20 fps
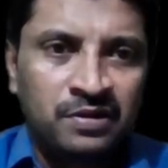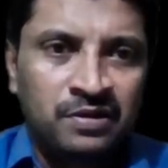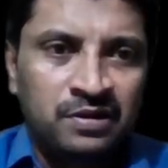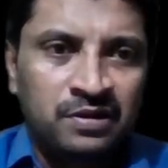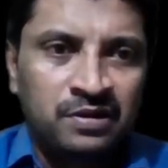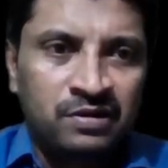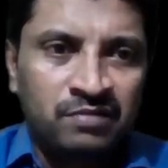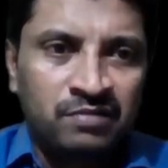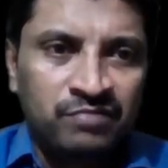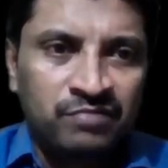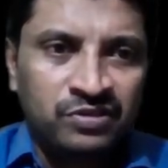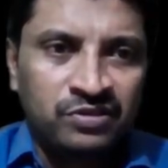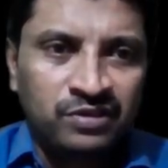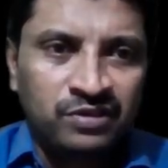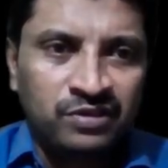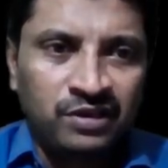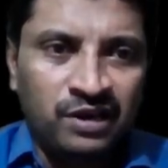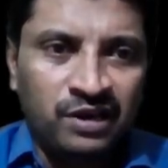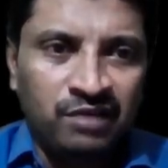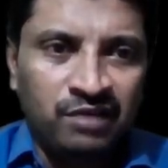With
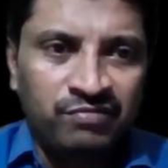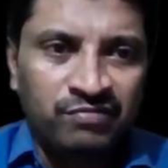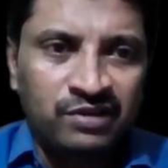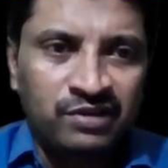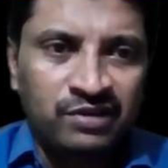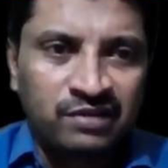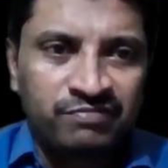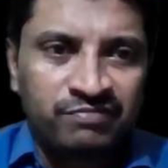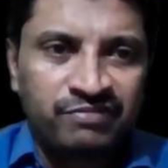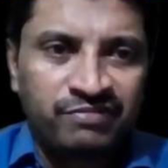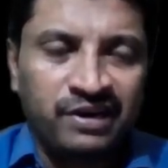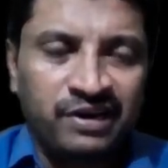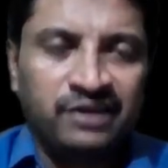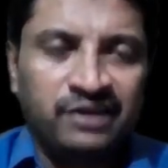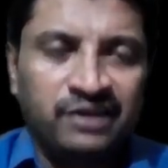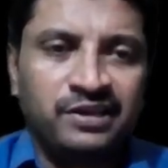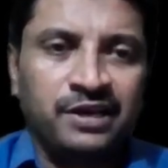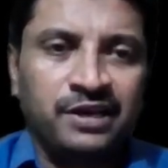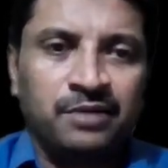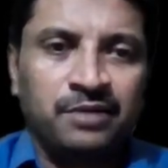A we can find
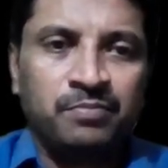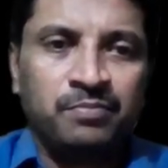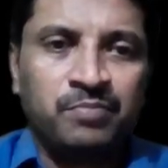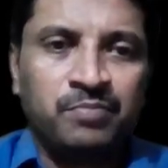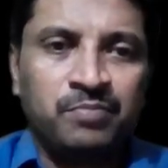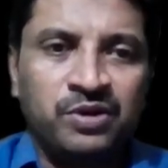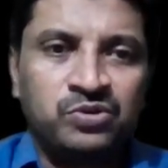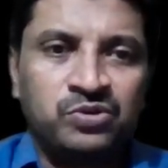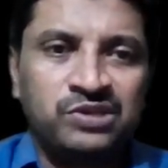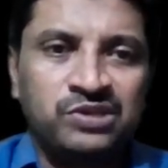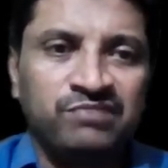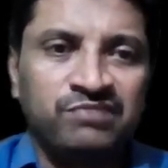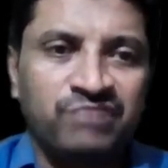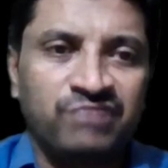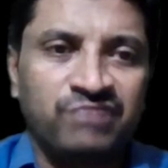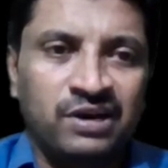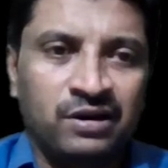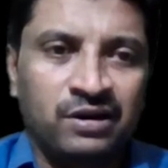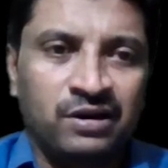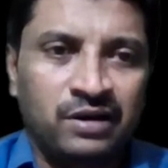A. By using
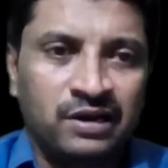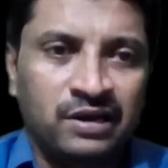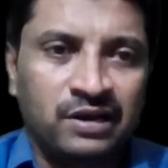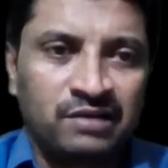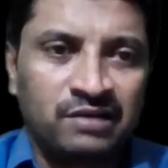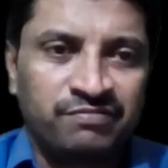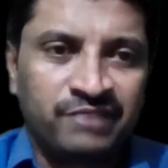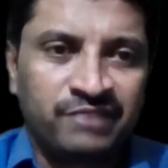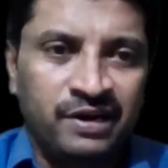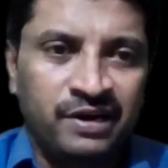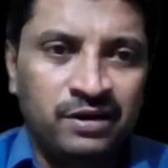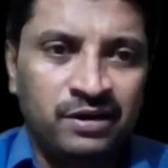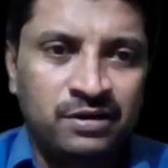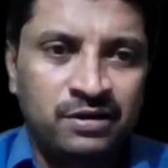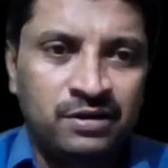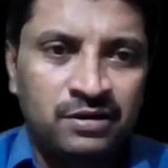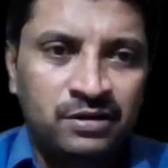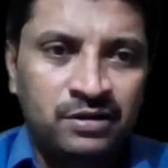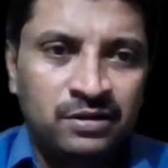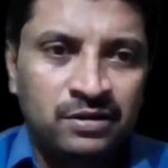1 I can find
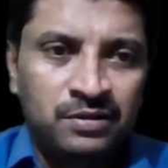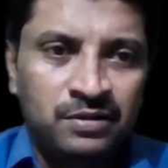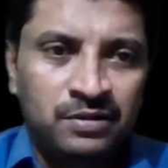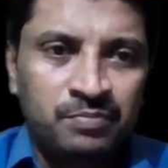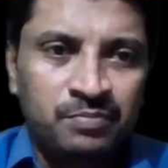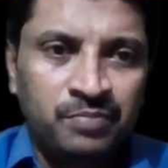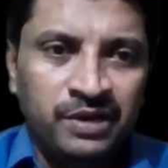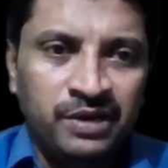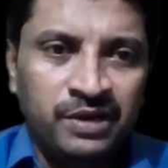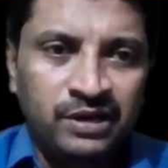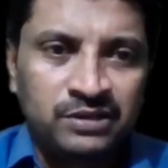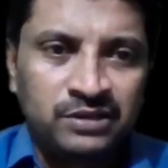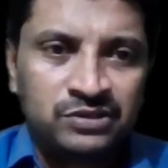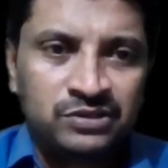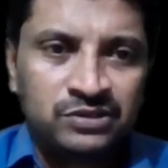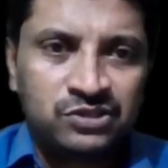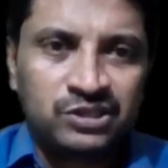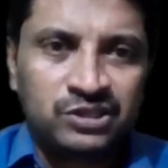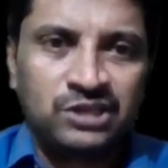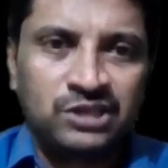B,
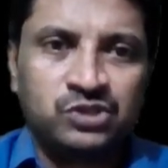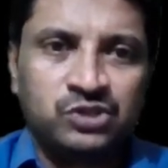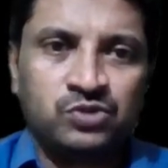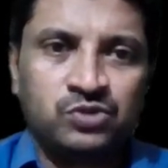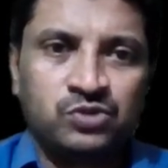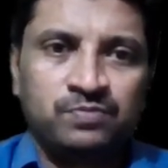C also.